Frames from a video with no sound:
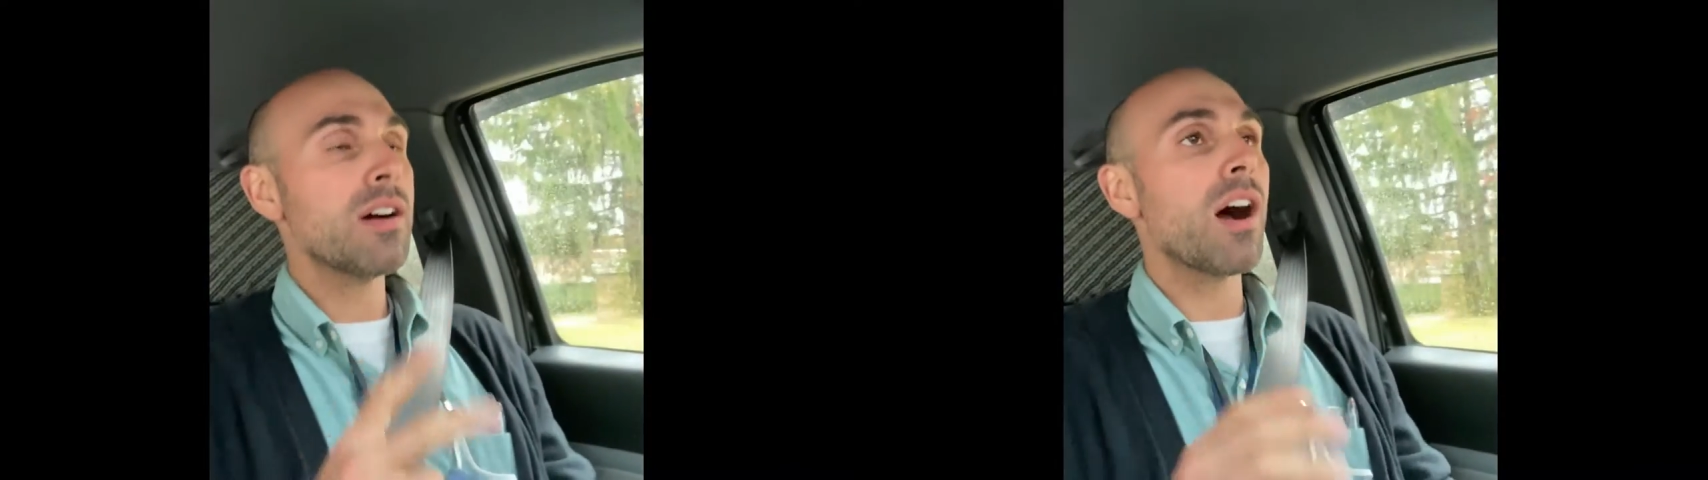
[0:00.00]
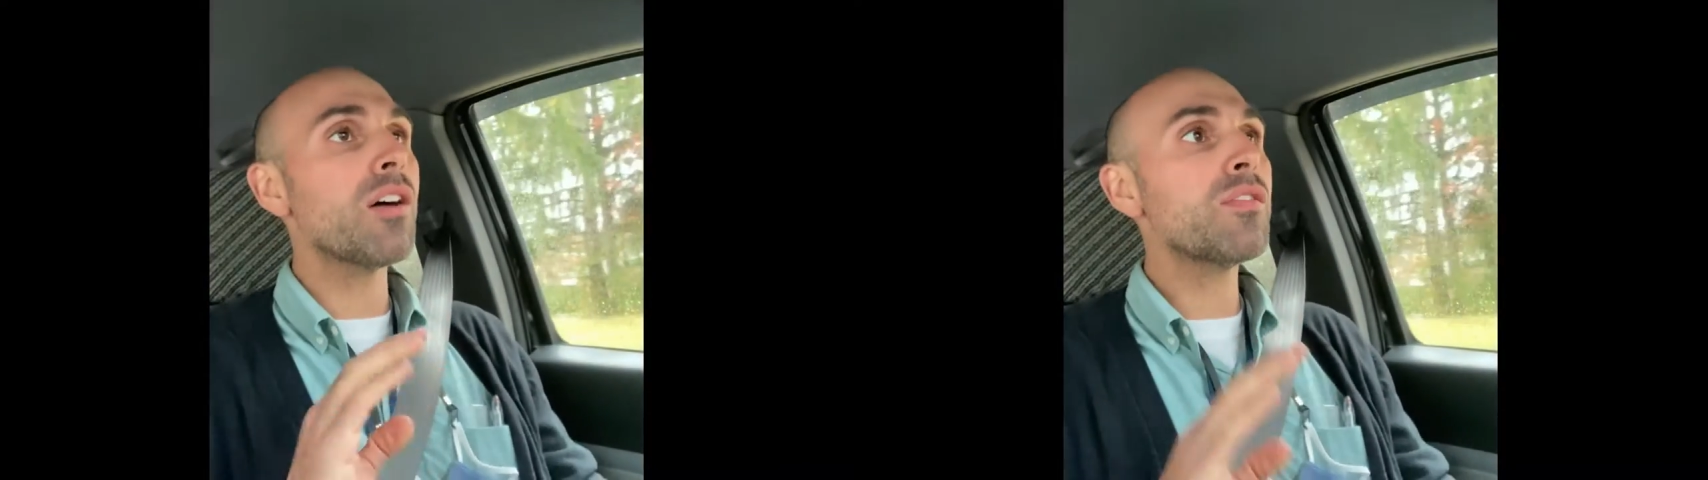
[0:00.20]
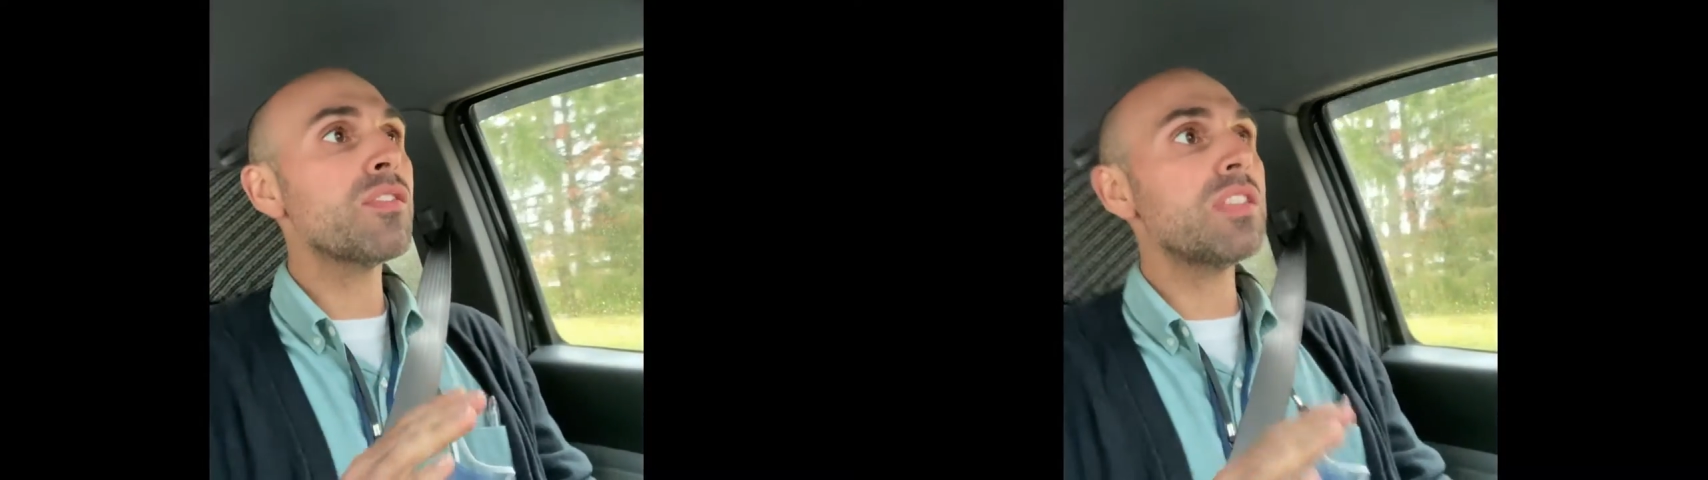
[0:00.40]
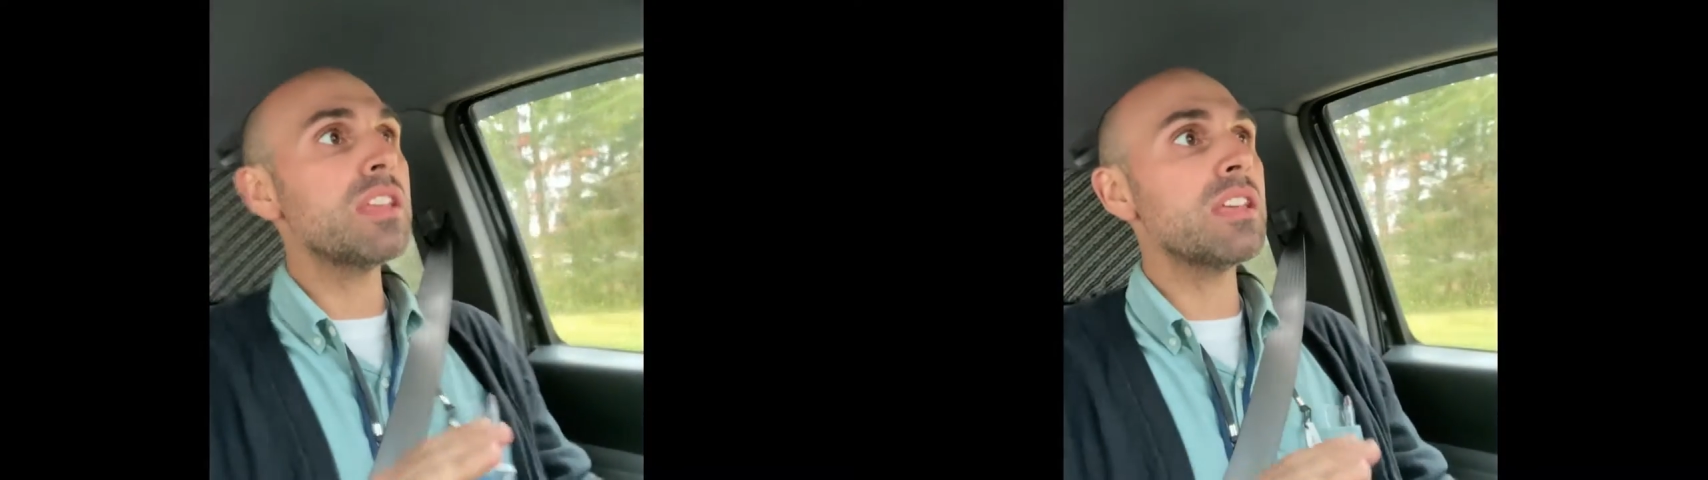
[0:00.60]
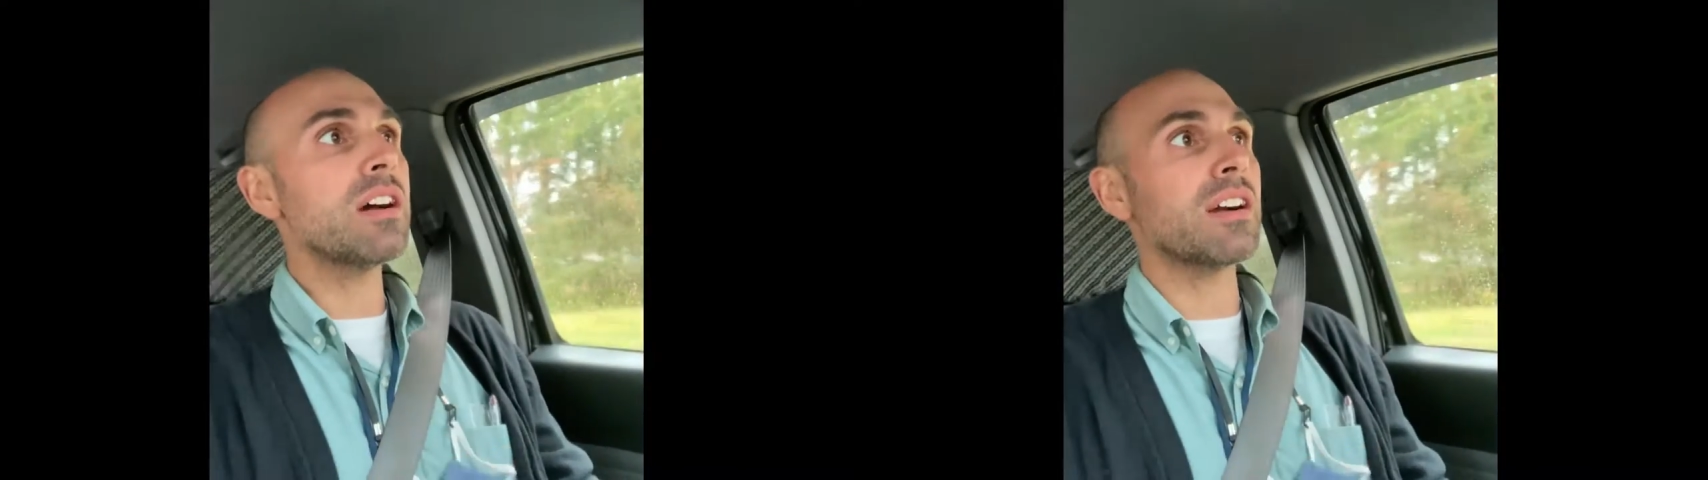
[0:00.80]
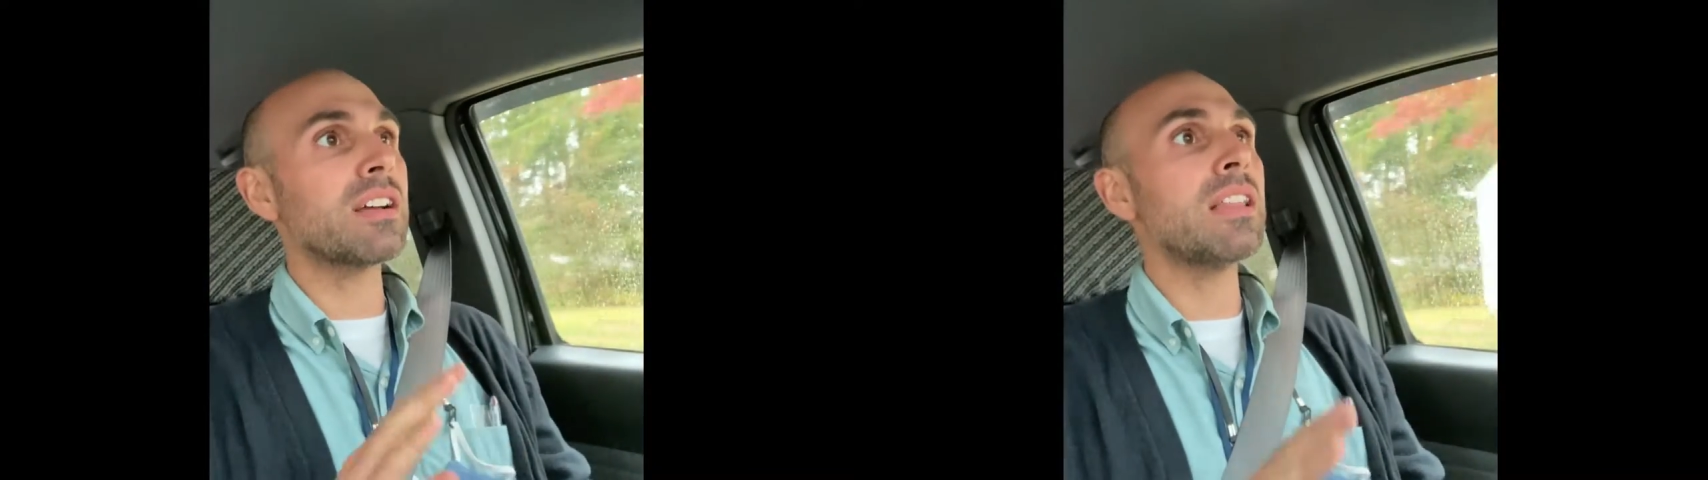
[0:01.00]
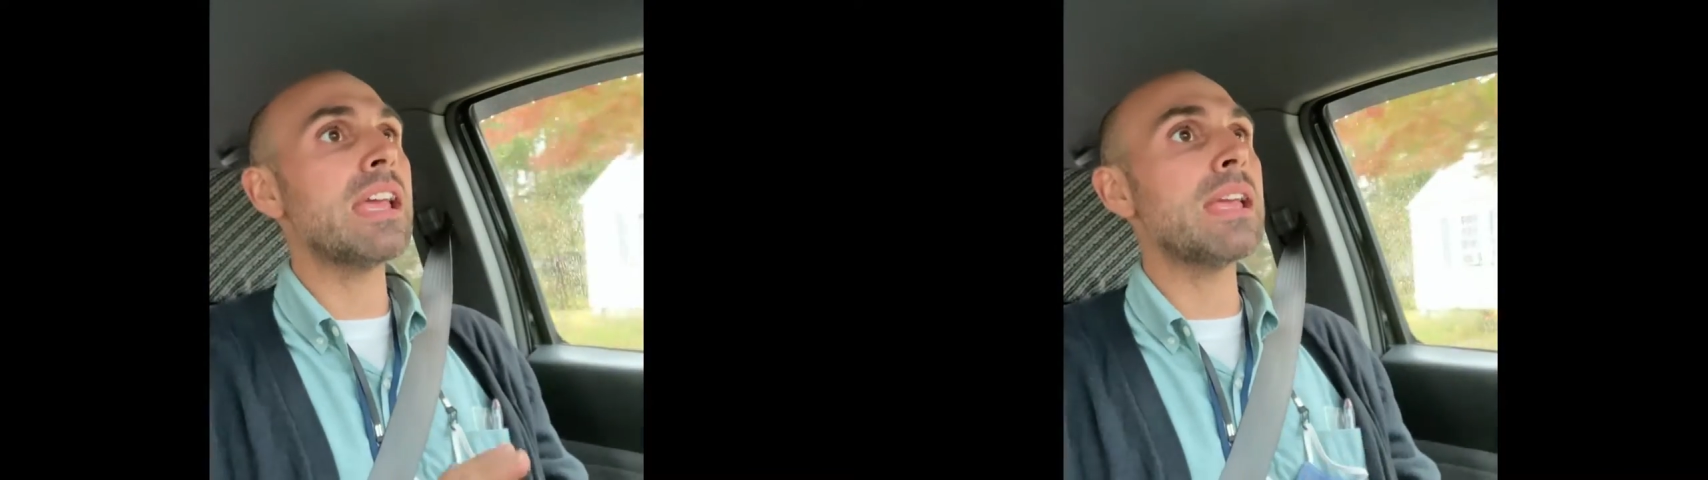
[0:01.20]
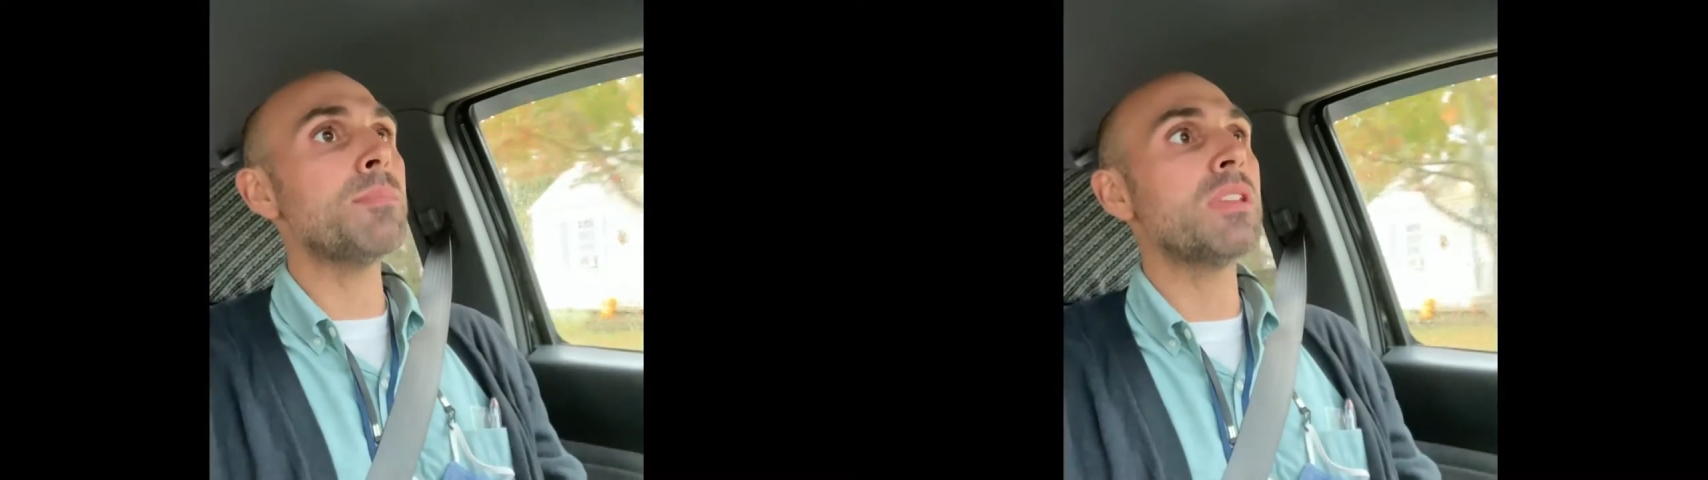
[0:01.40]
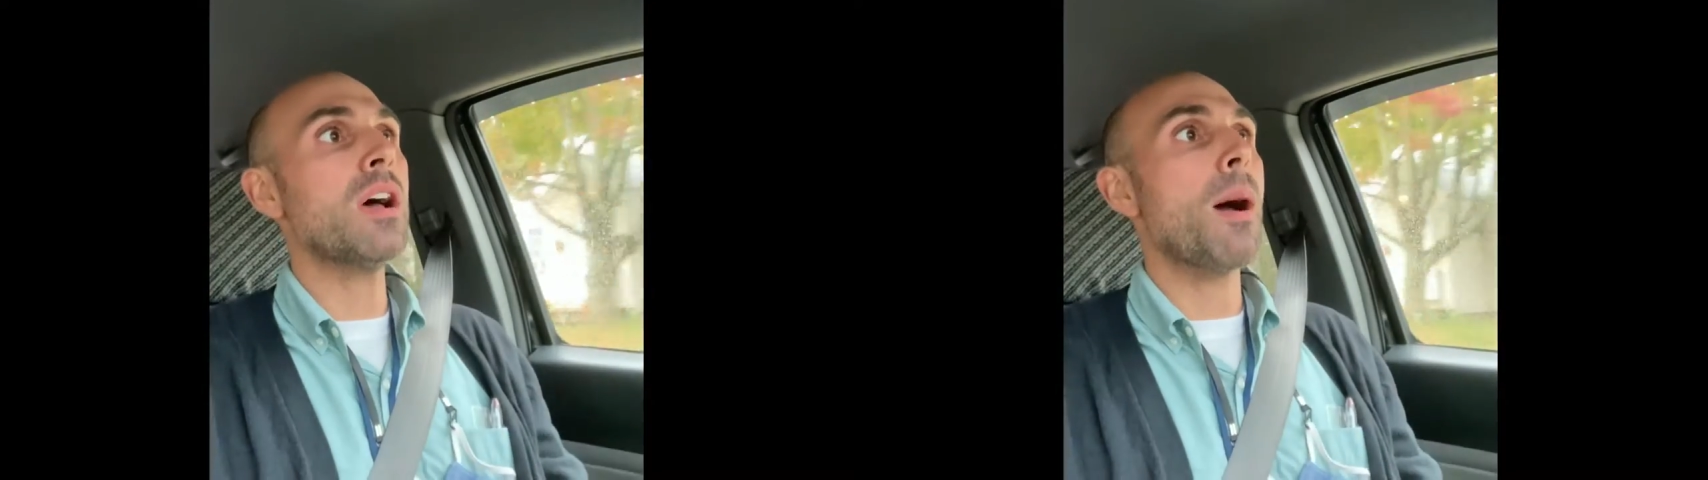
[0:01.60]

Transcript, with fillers: of the acclaimed